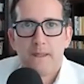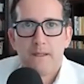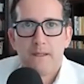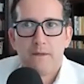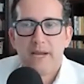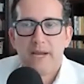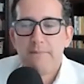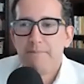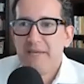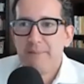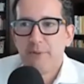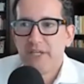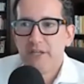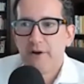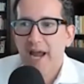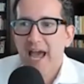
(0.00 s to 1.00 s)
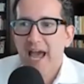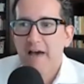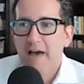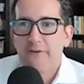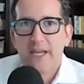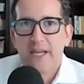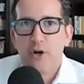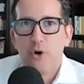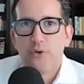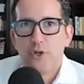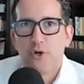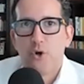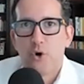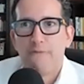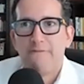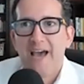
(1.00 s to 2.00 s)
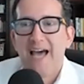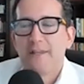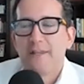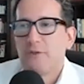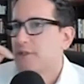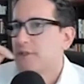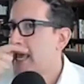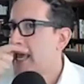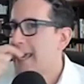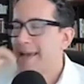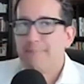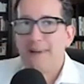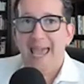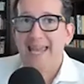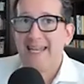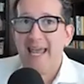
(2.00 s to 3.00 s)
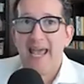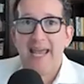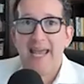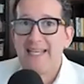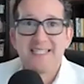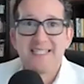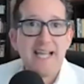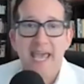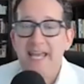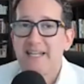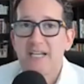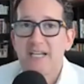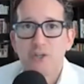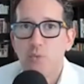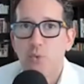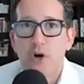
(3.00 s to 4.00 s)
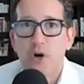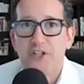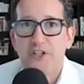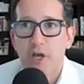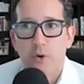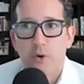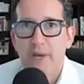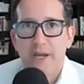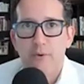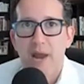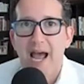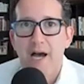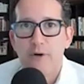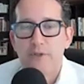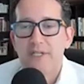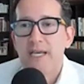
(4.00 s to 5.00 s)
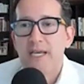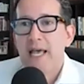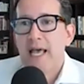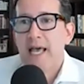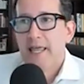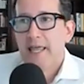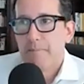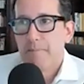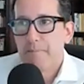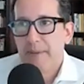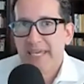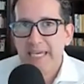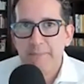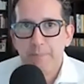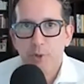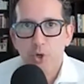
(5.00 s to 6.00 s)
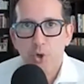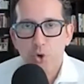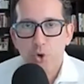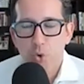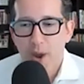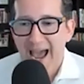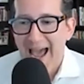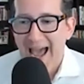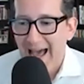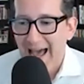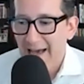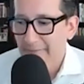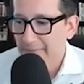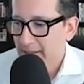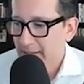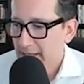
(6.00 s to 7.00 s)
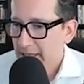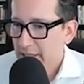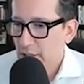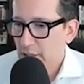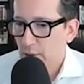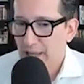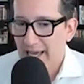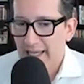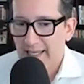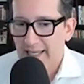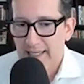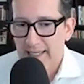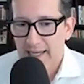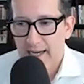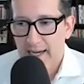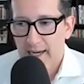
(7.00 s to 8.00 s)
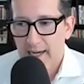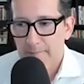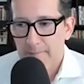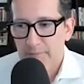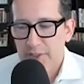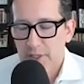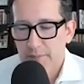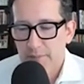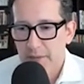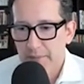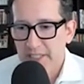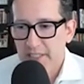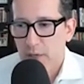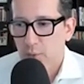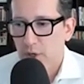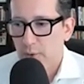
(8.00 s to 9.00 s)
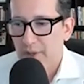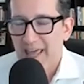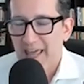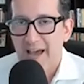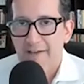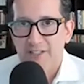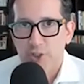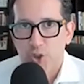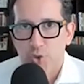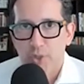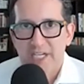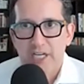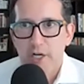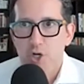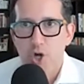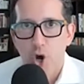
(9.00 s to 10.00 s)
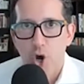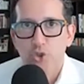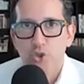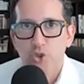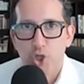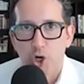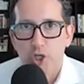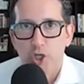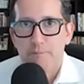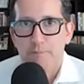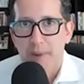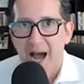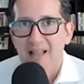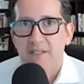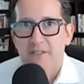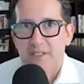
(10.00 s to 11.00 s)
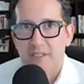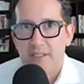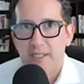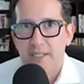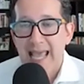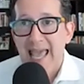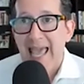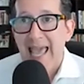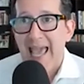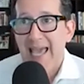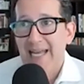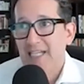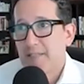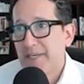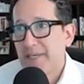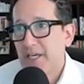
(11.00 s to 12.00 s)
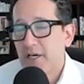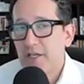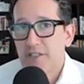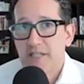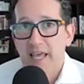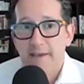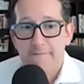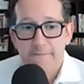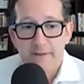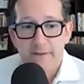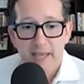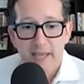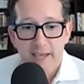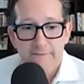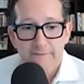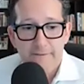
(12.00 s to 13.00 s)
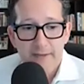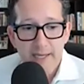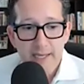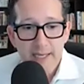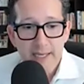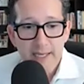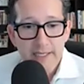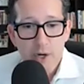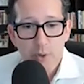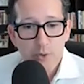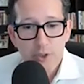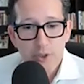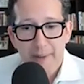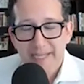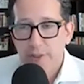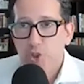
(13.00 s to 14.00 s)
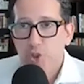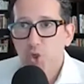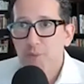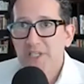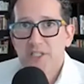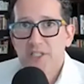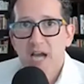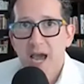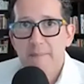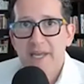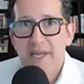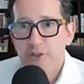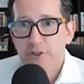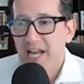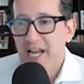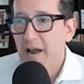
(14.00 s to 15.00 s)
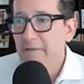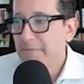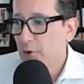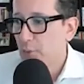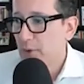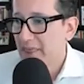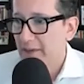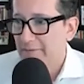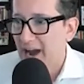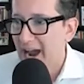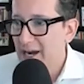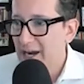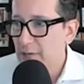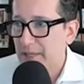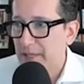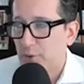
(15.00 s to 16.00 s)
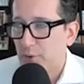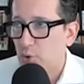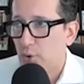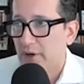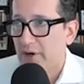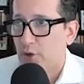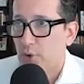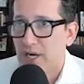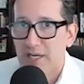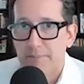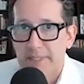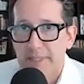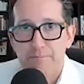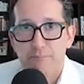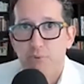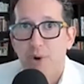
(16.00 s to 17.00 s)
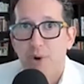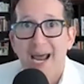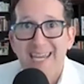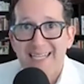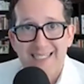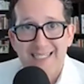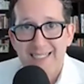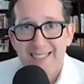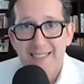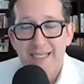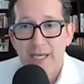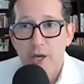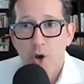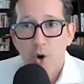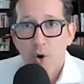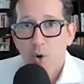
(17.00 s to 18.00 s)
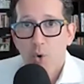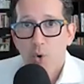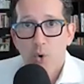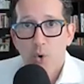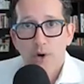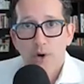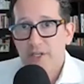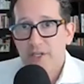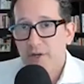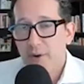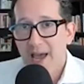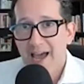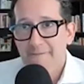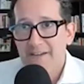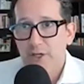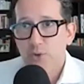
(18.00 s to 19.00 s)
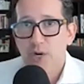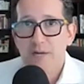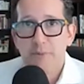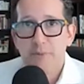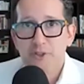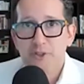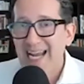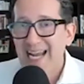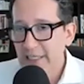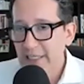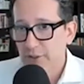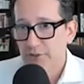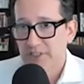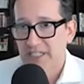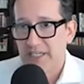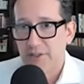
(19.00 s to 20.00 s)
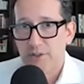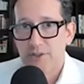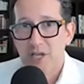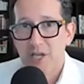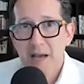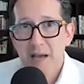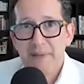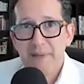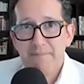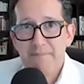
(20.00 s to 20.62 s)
Right? People either have or they don't your core values, but it doesn't work the other way around. The people who have, you know, like some companies I work with have a strict no jerks policy, and it's because they've you know, spent too much time, energy, and effort where they've hired people who are incredibly bright or, you know, have incredible technical skills, but